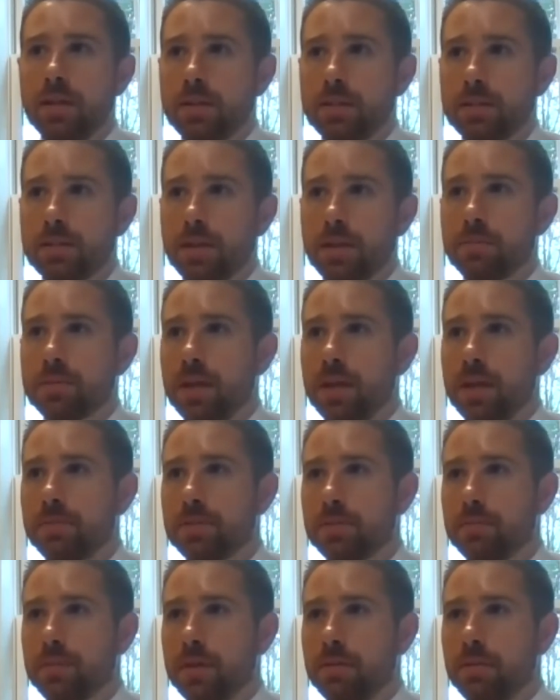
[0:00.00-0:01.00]
some types
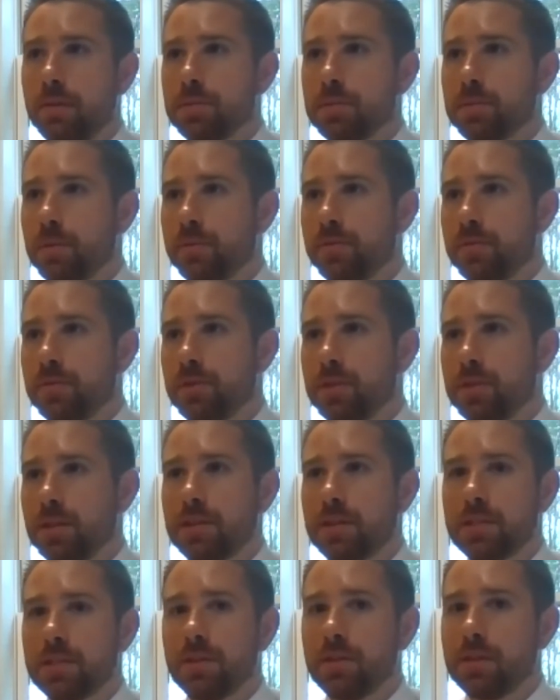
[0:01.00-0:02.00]
of minimums, but for a young
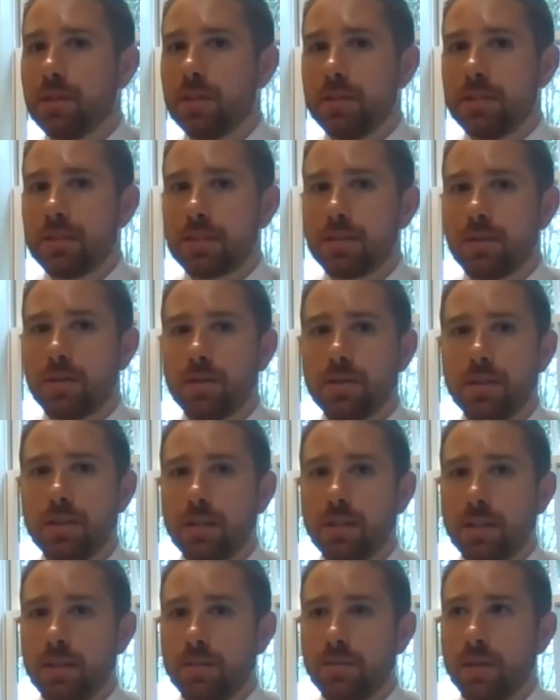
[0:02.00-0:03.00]
adult getting started
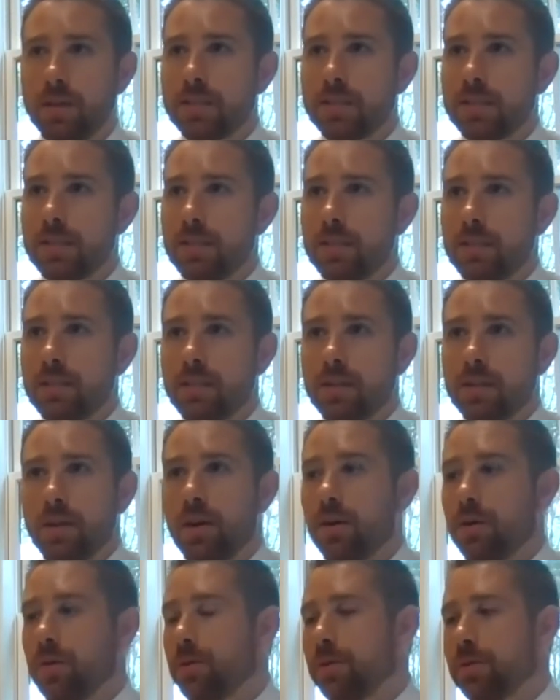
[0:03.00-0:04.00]
and investing,
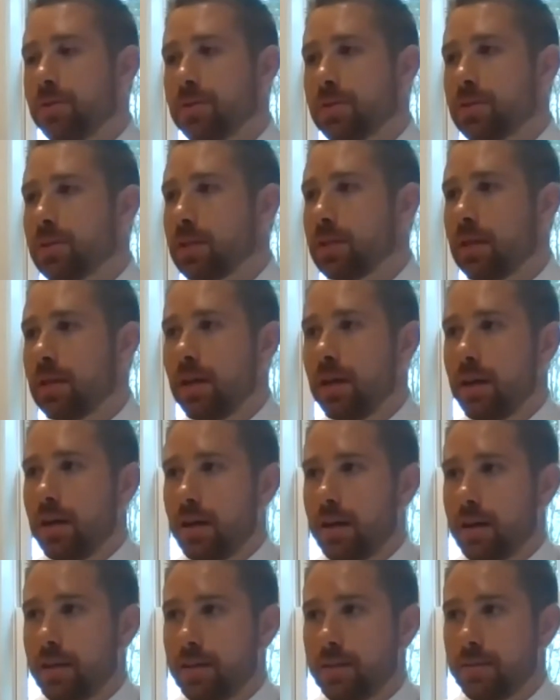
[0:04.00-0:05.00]
no, there's
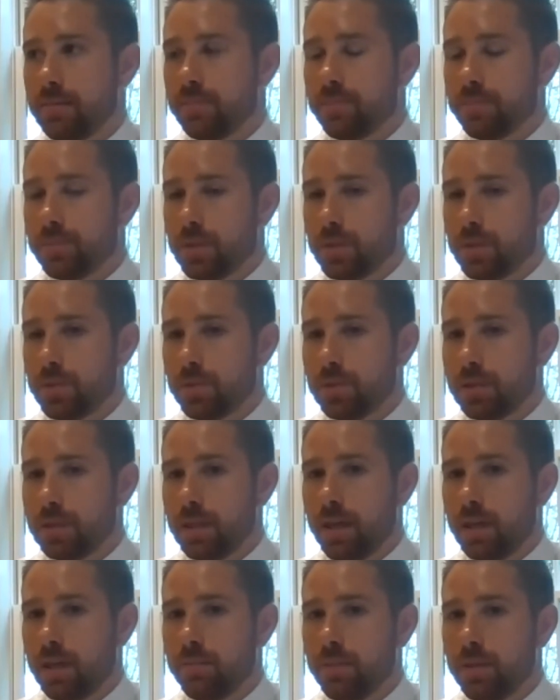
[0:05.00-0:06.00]
um, there's really
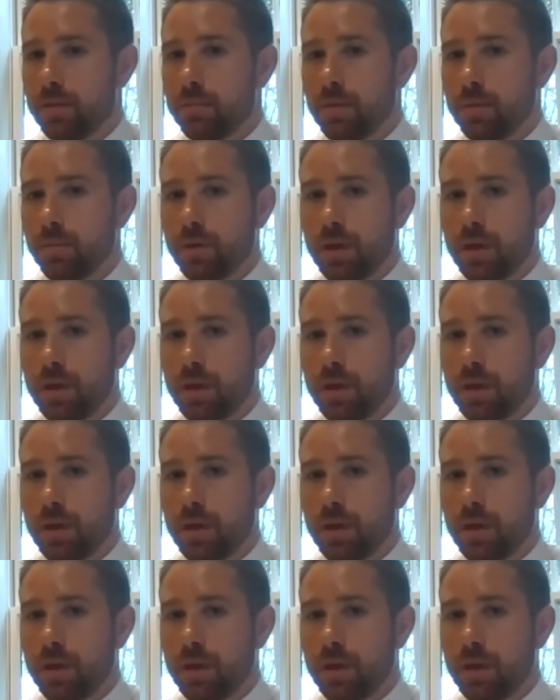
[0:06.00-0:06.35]
not a minimum.